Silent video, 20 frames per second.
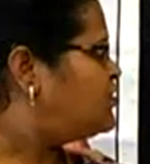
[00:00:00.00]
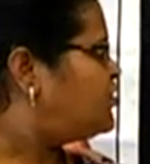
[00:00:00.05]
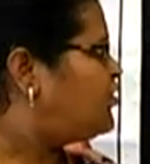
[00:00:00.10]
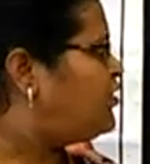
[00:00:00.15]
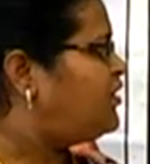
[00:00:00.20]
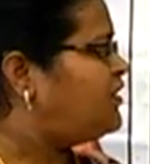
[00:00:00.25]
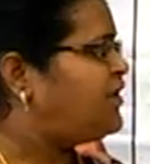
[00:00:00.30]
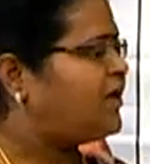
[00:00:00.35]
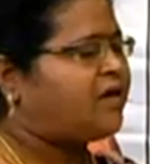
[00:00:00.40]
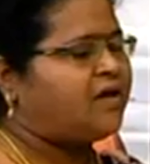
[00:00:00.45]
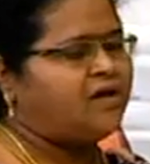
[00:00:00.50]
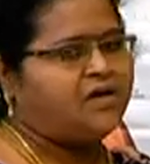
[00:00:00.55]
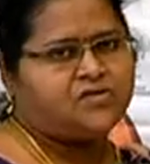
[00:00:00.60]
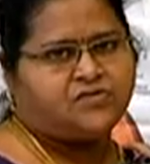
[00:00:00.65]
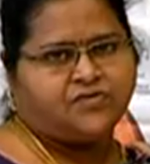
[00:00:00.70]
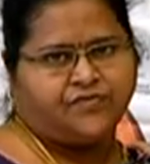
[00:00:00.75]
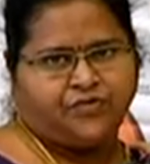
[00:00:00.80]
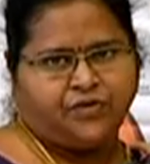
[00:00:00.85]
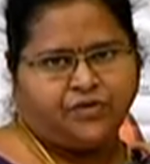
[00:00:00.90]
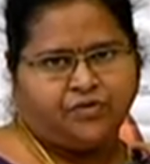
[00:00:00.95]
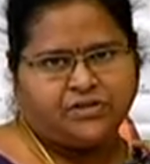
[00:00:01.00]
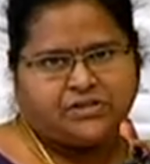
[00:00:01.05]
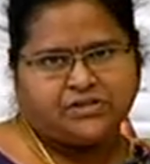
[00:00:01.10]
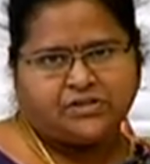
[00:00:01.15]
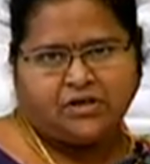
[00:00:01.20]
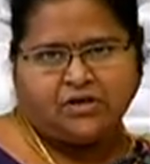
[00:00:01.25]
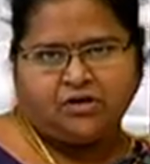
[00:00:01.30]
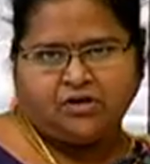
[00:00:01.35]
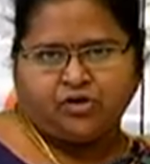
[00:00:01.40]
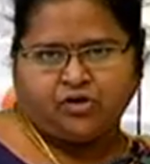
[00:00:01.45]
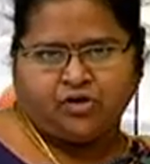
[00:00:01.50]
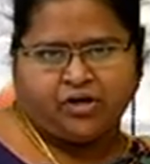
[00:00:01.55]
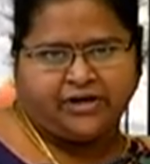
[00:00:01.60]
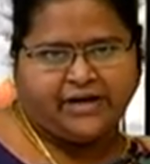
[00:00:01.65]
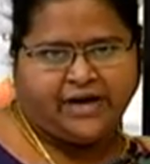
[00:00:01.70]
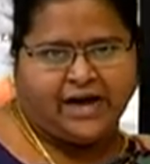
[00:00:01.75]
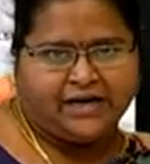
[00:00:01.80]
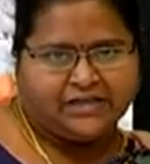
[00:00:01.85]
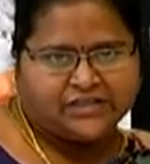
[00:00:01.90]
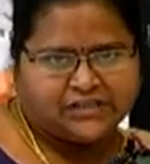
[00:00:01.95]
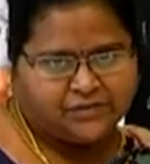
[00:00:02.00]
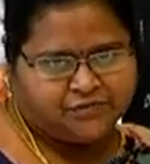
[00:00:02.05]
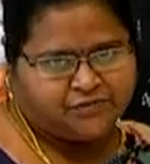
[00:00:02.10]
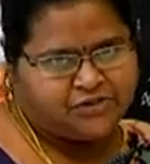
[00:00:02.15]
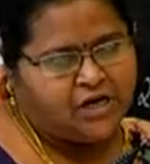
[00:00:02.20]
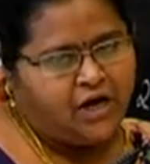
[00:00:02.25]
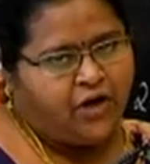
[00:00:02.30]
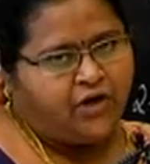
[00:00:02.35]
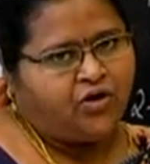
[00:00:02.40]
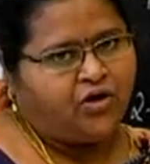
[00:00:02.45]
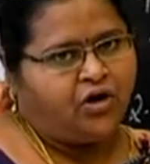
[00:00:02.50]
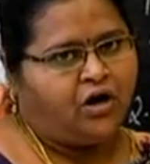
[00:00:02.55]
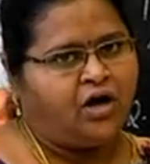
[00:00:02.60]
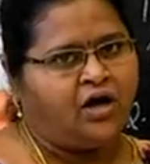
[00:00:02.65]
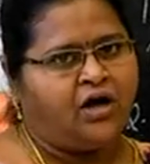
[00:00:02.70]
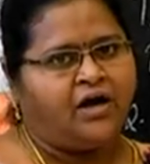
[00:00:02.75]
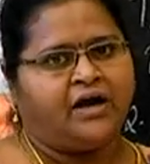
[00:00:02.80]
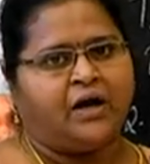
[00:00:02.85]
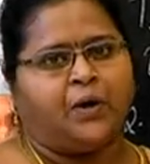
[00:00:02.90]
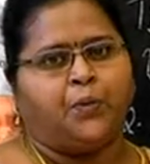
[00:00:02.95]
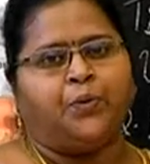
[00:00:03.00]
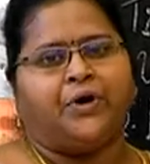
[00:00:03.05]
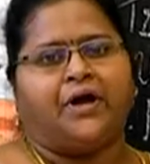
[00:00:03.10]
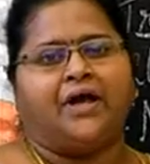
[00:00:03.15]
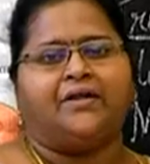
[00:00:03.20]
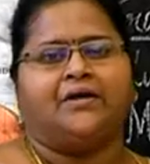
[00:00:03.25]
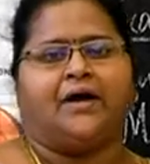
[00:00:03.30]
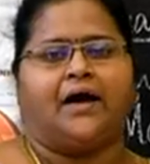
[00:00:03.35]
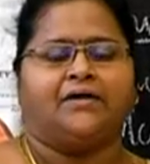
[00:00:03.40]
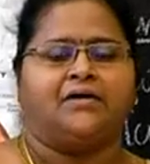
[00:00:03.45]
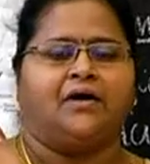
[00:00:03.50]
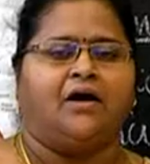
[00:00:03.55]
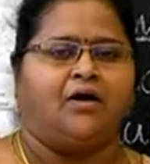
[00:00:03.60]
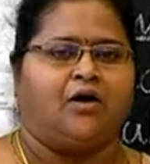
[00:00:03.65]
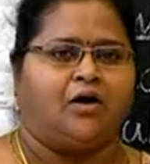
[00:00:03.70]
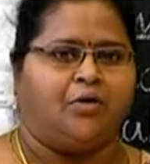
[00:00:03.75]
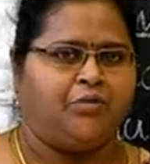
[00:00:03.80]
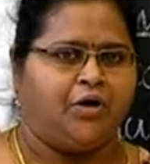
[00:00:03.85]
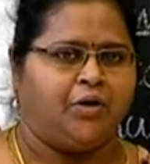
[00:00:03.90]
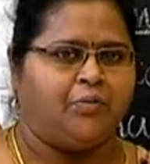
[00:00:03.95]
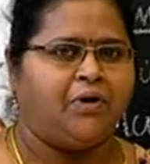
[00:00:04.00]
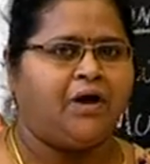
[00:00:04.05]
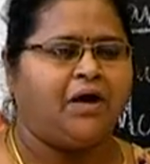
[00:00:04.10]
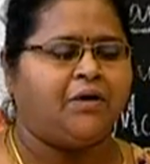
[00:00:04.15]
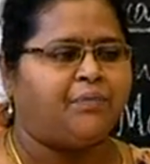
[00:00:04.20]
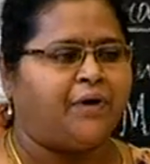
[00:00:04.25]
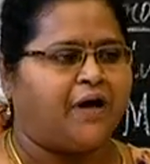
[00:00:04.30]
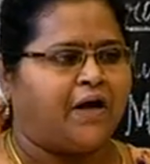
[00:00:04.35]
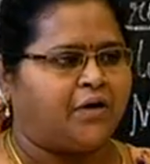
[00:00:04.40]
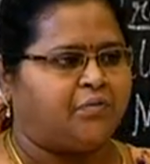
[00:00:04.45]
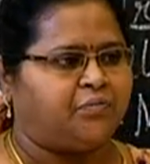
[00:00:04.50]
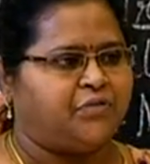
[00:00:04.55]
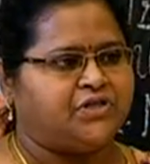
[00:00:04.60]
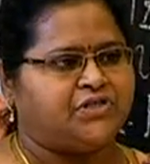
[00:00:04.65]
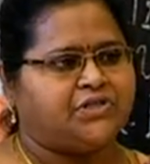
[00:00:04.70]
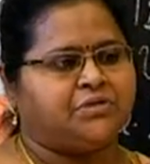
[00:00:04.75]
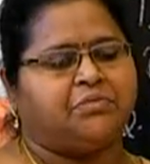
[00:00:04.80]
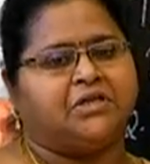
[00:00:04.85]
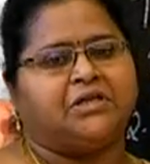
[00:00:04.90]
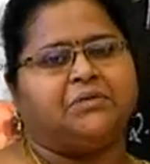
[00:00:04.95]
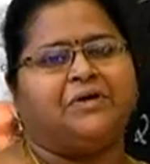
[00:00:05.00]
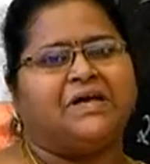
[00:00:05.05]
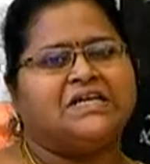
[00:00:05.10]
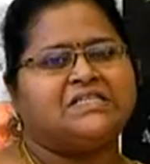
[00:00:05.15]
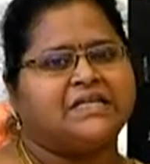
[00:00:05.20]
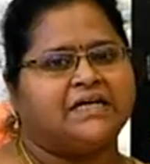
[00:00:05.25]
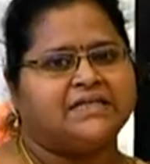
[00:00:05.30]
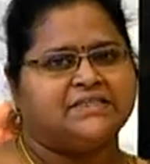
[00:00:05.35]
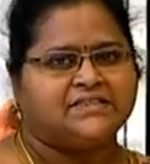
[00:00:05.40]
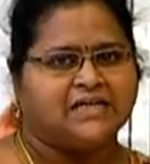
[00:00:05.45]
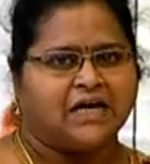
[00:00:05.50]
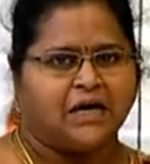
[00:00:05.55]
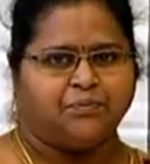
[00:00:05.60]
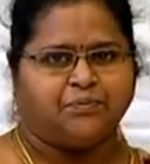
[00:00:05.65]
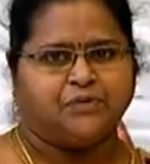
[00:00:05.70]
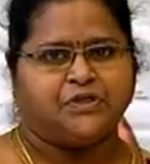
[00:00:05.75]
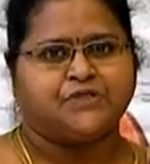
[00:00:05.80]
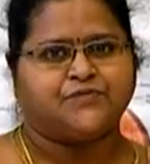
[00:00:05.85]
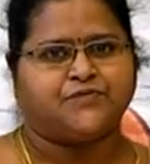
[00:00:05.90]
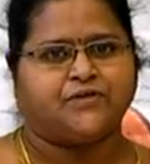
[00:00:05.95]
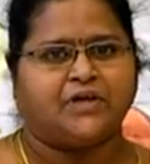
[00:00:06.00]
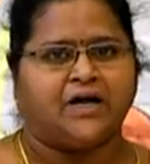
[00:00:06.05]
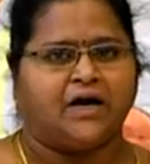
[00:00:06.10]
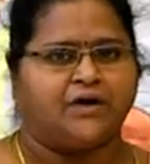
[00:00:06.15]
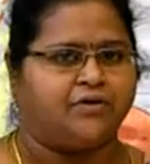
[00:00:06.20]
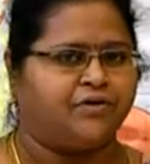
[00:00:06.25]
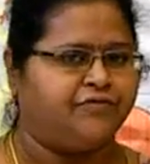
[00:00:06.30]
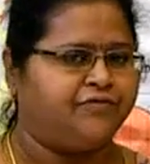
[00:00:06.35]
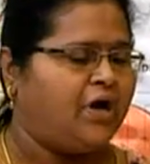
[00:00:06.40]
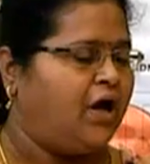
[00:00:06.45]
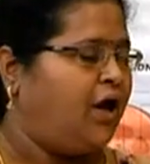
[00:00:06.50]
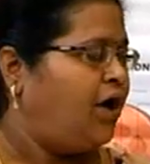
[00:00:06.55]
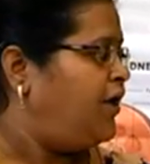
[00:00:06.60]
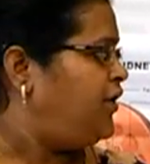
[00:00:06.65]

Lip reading: So in the case of unicellular organisms, you all are aware that amoeba and paramecium are the best examples for that of